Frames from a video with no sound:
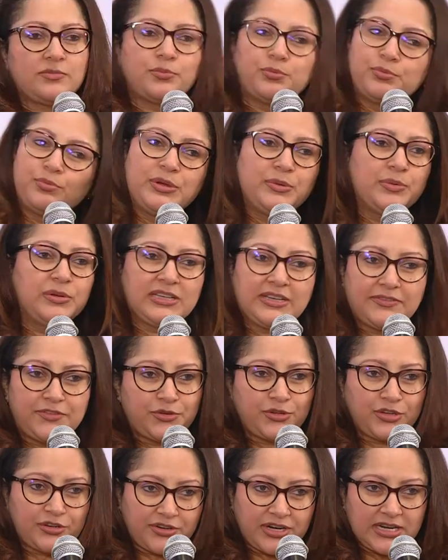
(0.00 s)
we will give you
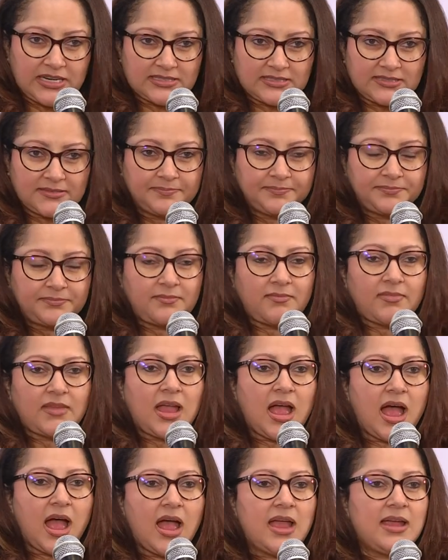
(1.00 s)
the grades.
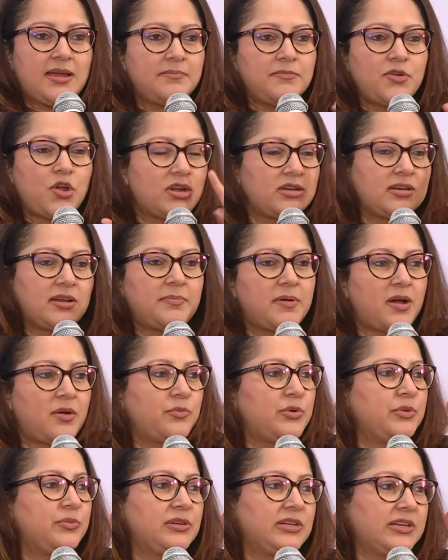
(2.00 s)
I am not about
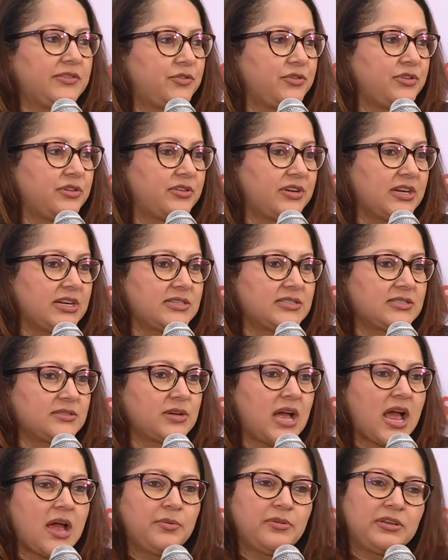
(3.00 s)
we will give you the grades.
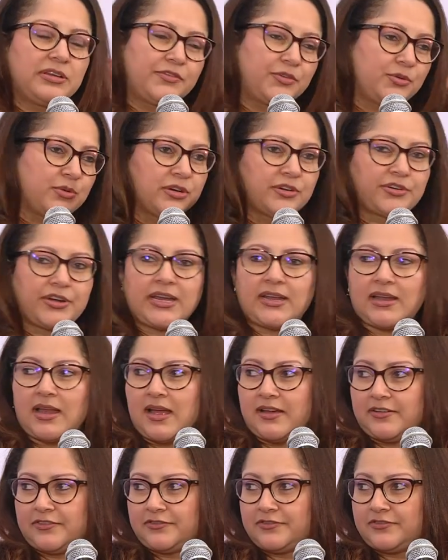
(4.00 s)
I will give you a great
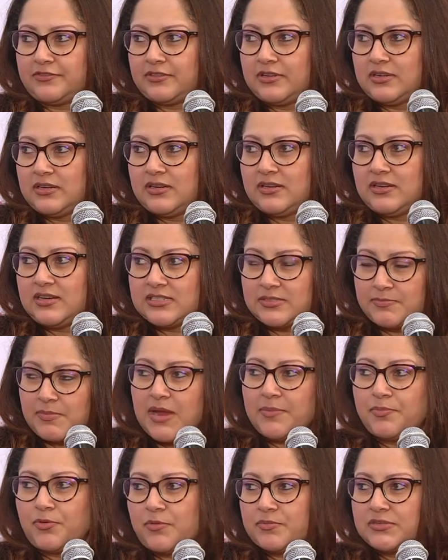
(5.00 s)
life, is my
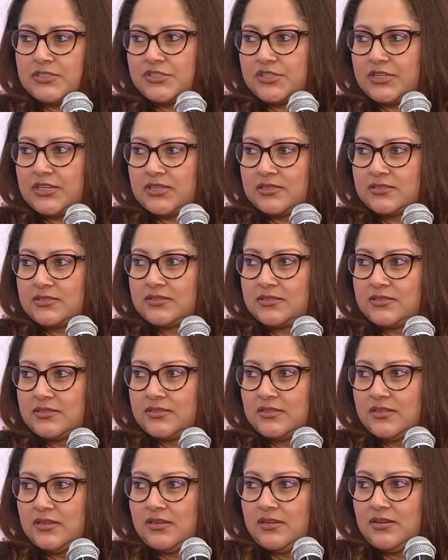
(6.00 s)
promise to kids
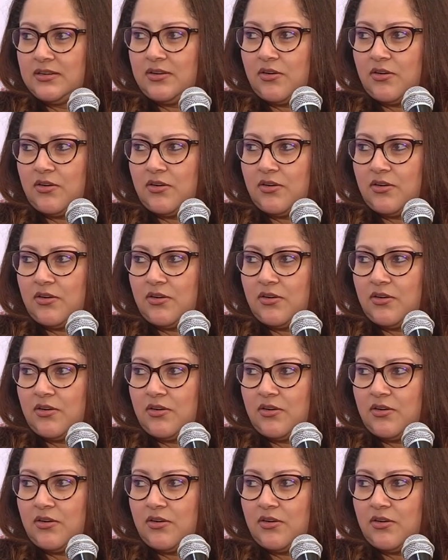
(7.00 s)
or